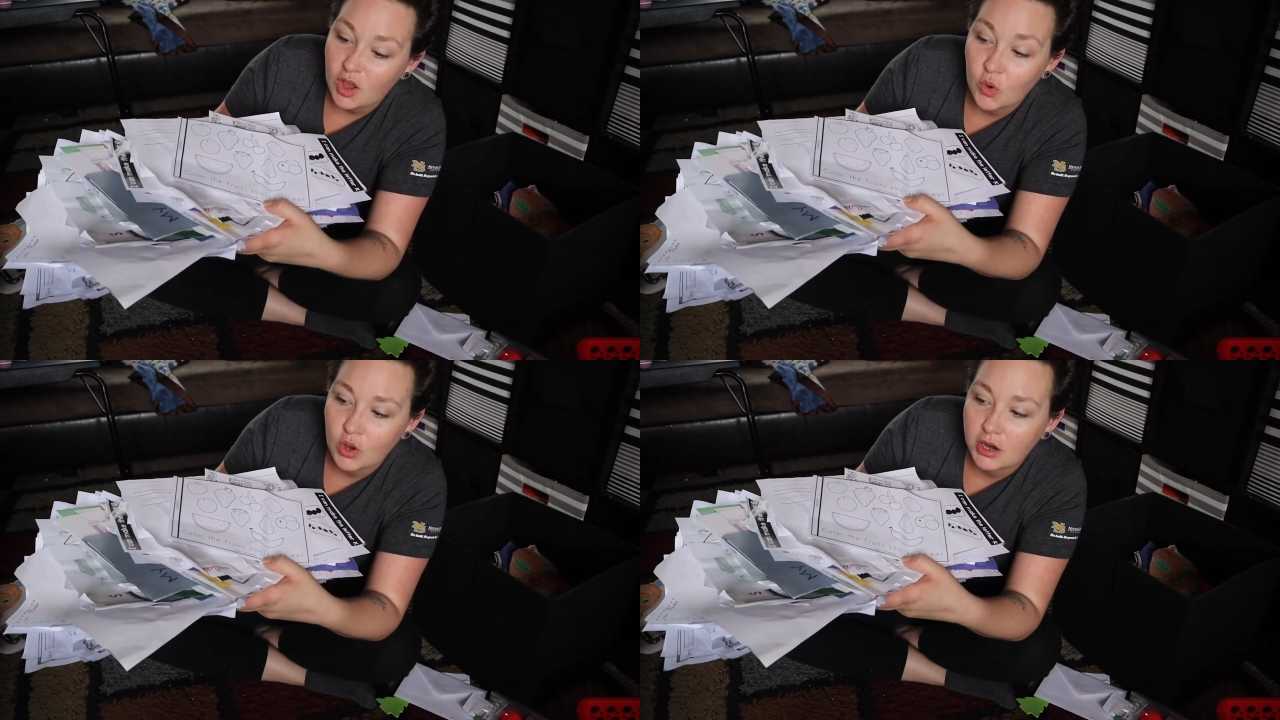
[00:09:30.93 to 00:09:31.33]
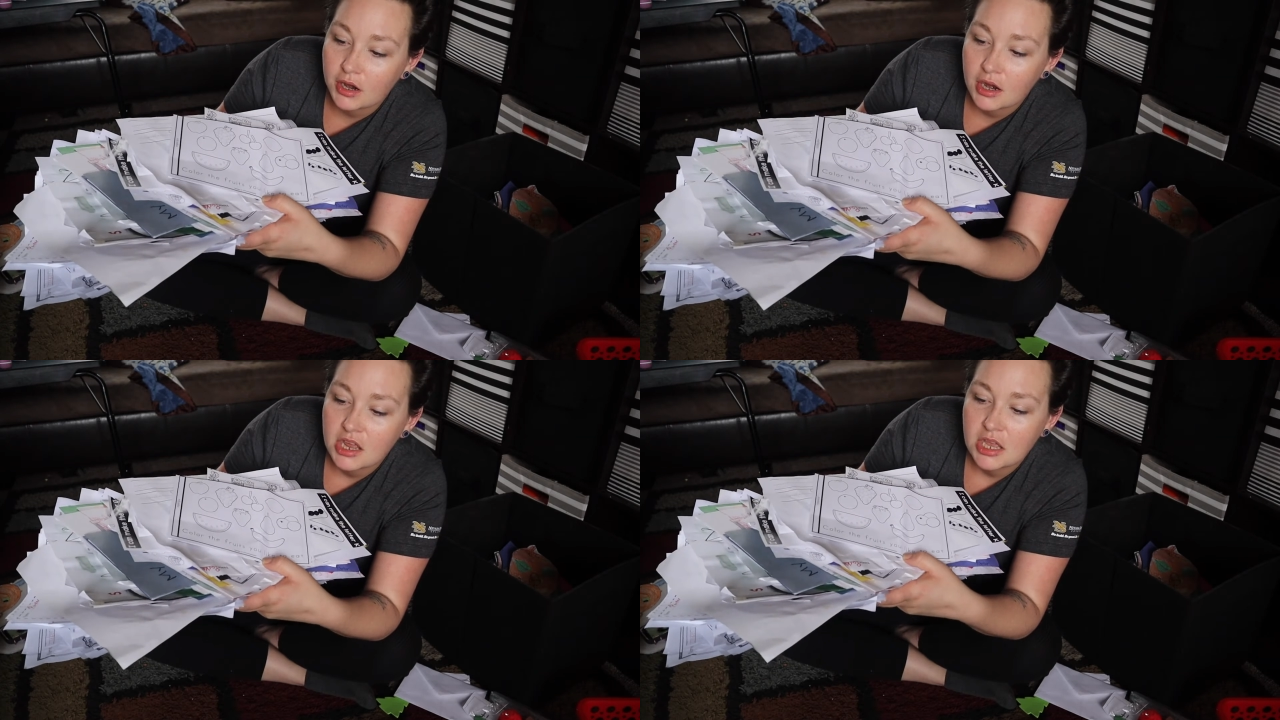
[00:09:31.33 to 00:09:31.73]

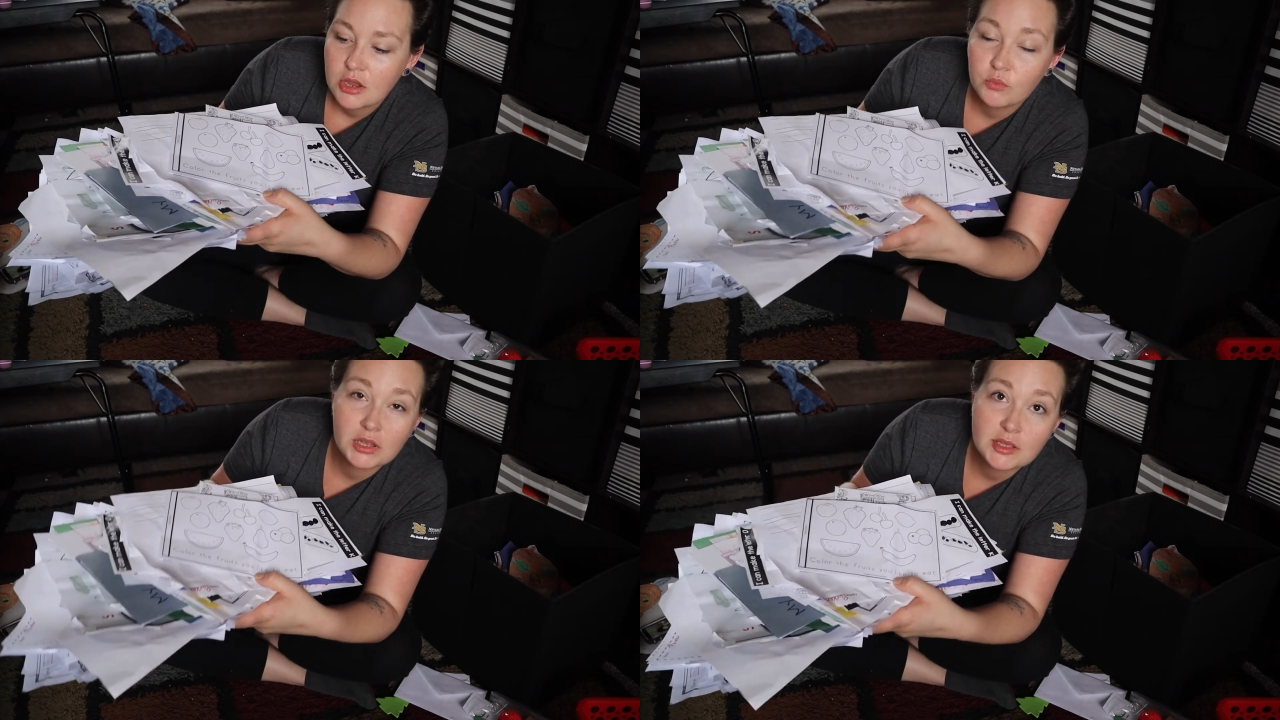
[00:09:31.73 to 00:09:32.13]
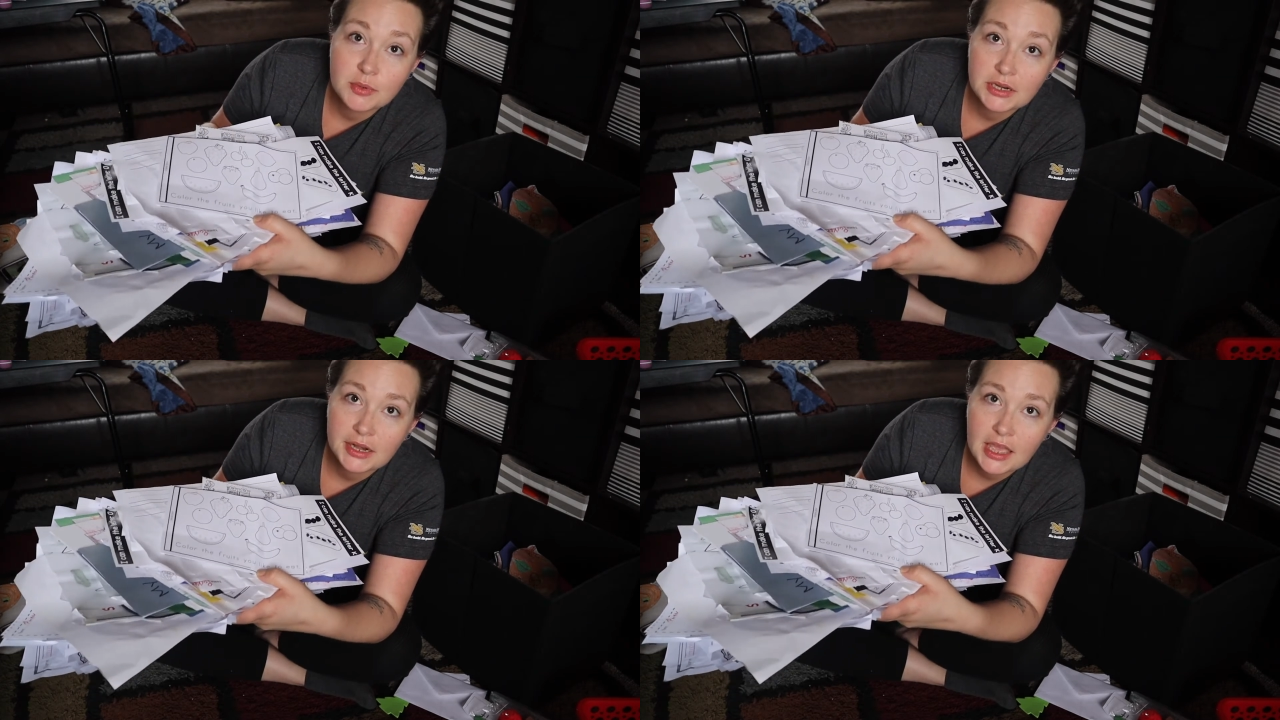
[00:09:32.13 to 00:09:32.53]
or really
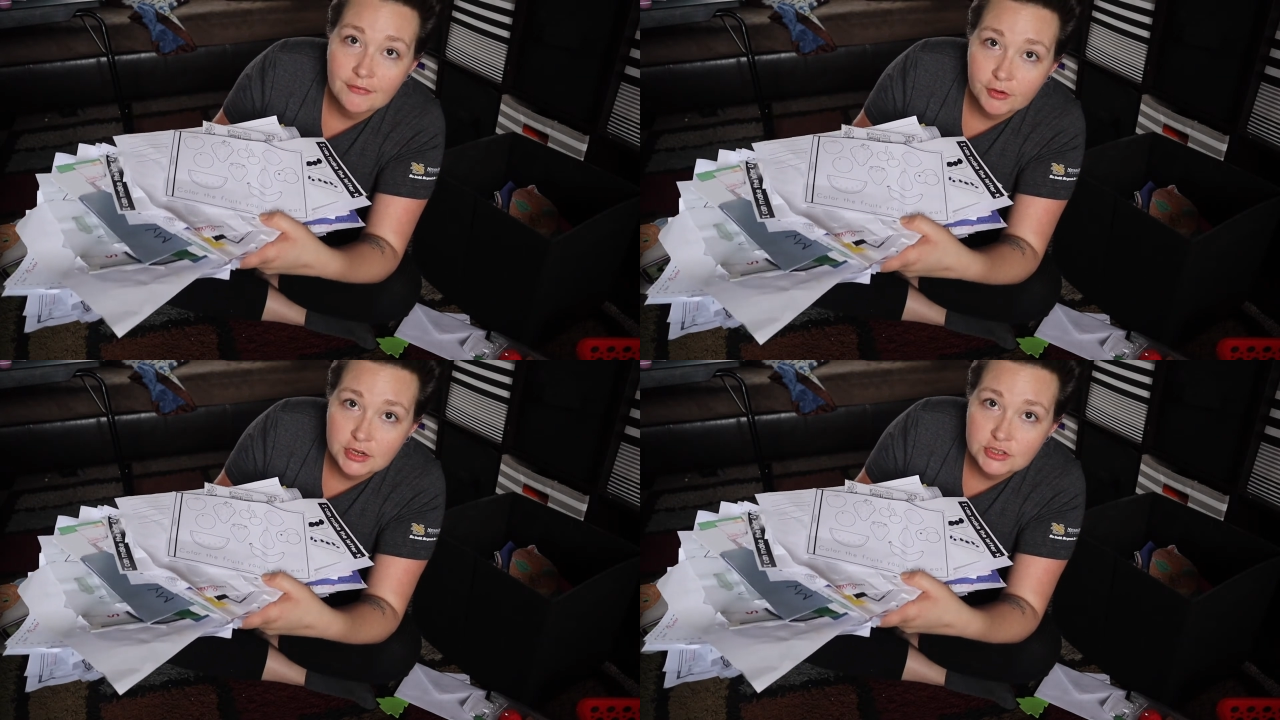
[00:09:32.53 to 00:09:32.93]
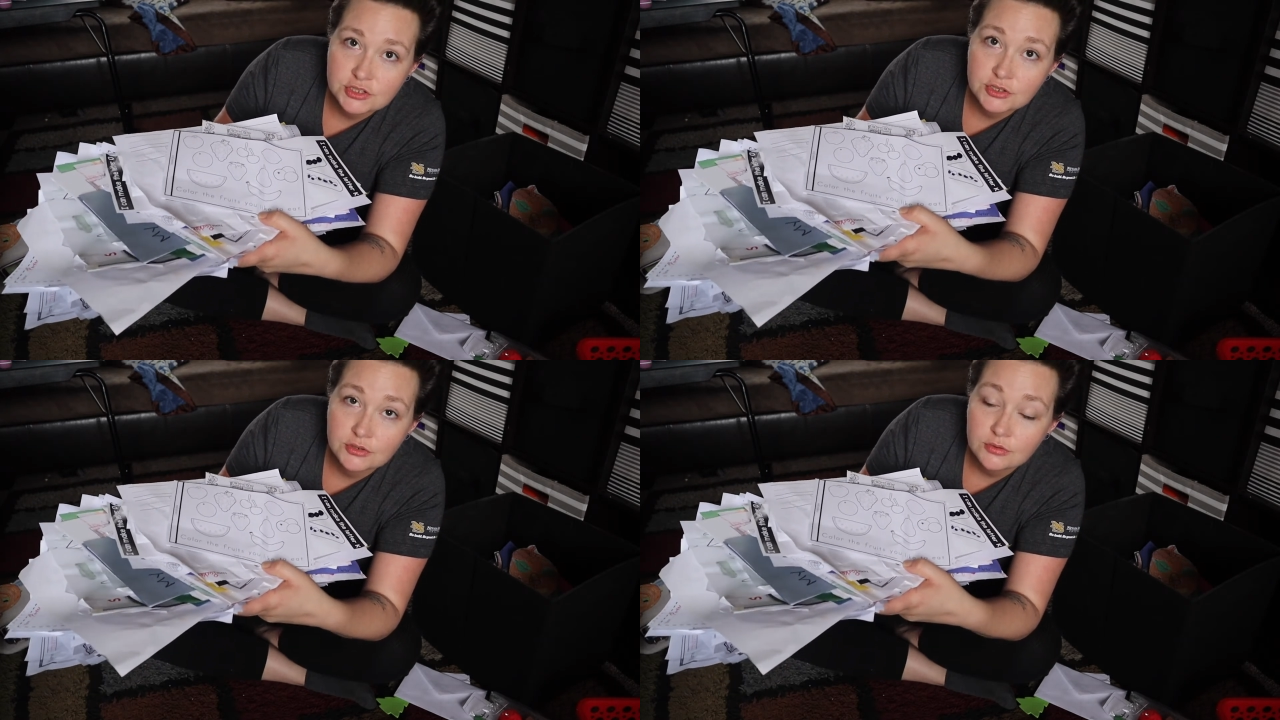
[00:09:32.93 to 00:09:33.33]
put any effort
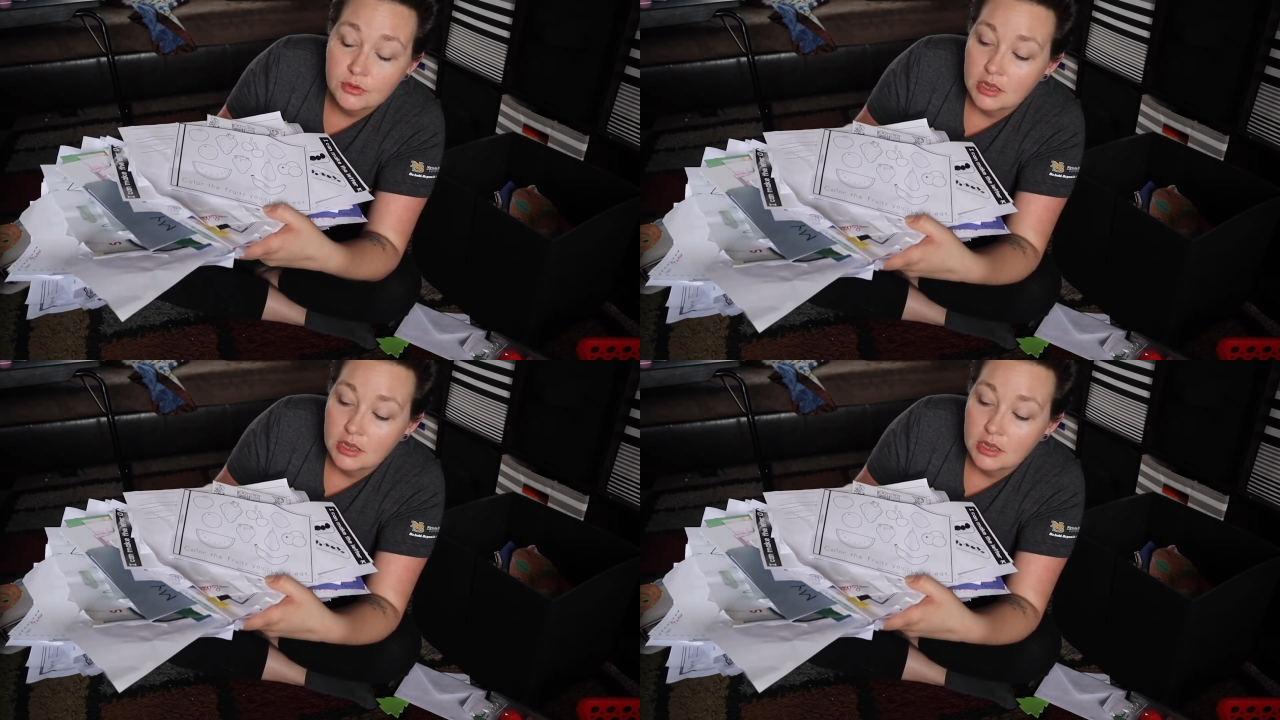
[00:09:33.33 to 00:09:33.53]
into,